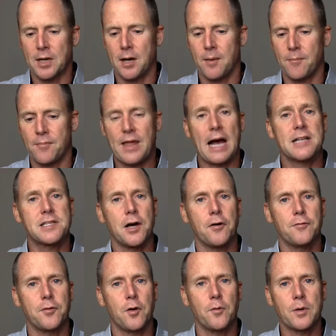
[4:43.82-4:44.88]
That's
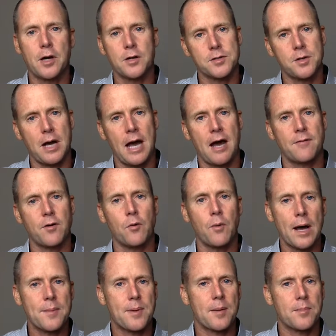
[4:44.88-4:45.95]
helpful. We also have a
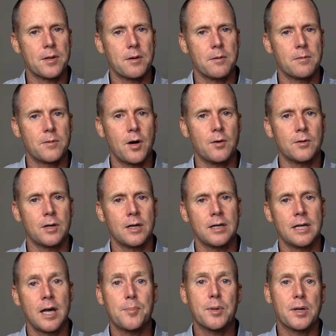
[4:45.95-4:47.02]
white paper that we wrote
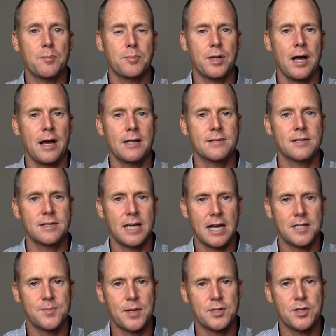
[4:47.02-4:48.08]
on HIPAA compliance and
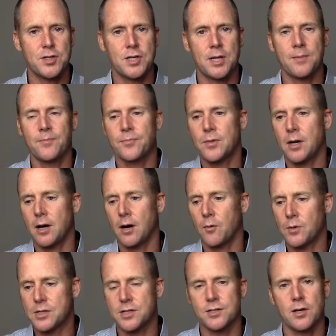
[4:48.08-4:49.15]
text messaging,
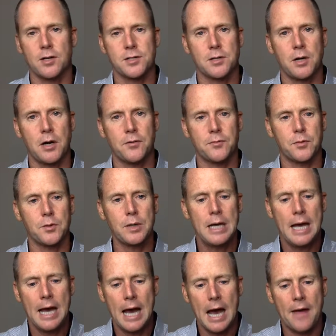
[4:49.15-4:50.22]
which is also helpful.
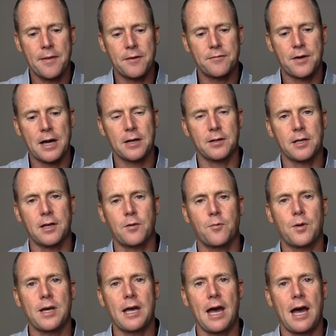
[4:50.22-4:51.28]
And then finally,
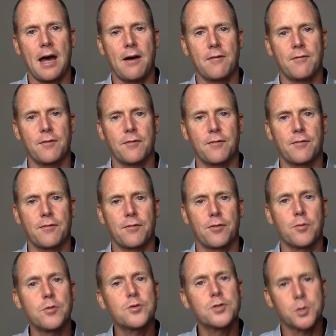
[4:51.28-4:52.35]
we have,
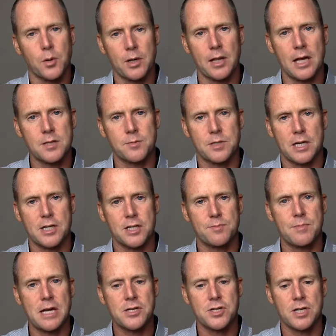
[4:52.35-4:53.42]
through storylines, which I just
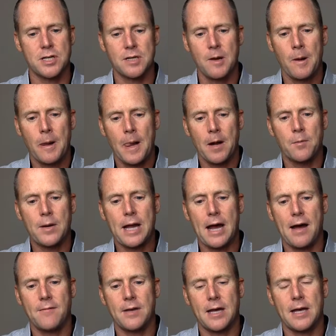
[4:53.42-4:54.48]
mentioned, we
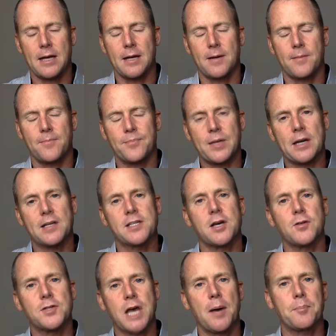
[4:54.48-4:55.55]
have an
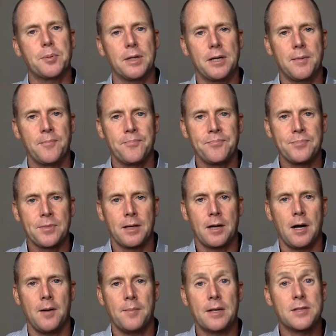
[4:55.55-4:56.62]
Excel template,
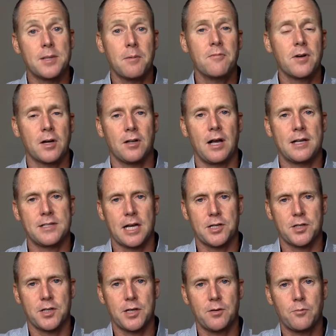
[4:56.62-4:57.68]
and some of our clients
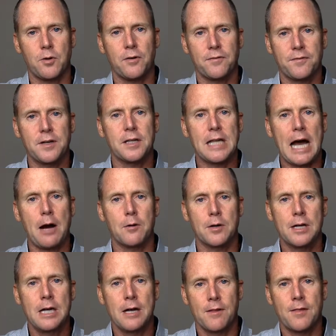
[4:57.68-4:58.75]
actually will fill
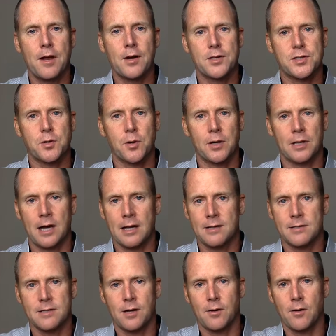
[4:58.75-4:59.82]
out their
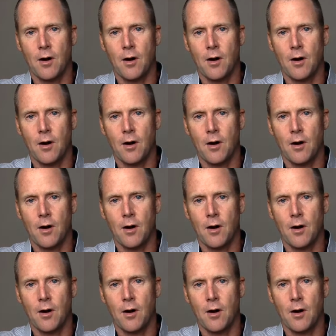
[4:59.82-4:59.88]
storylines.